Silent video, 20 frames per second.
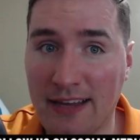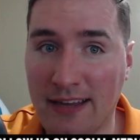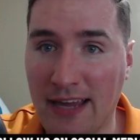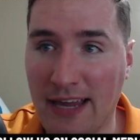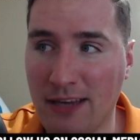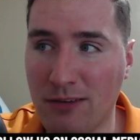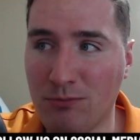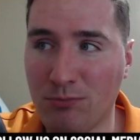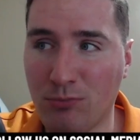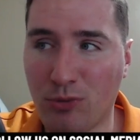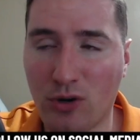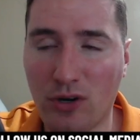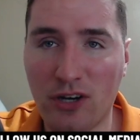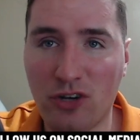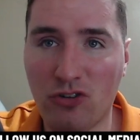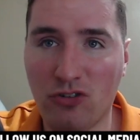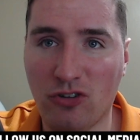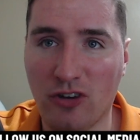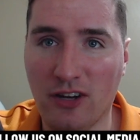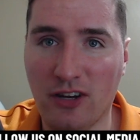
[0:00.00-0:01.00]

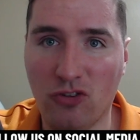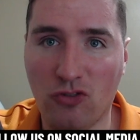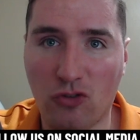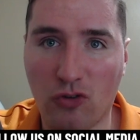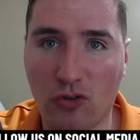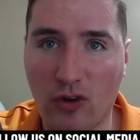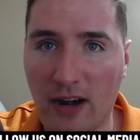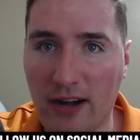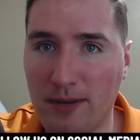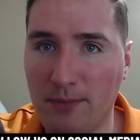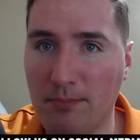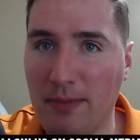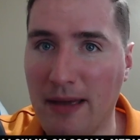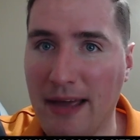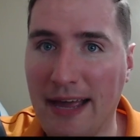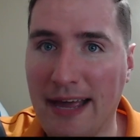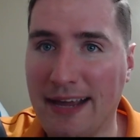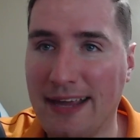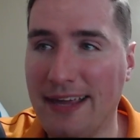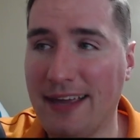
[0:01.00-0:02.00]
Gainbridge and Andretti
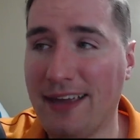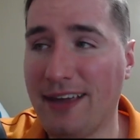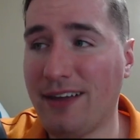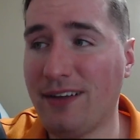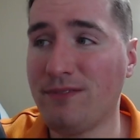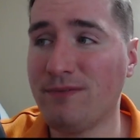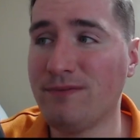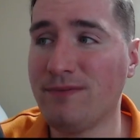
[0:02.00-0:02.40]
backing.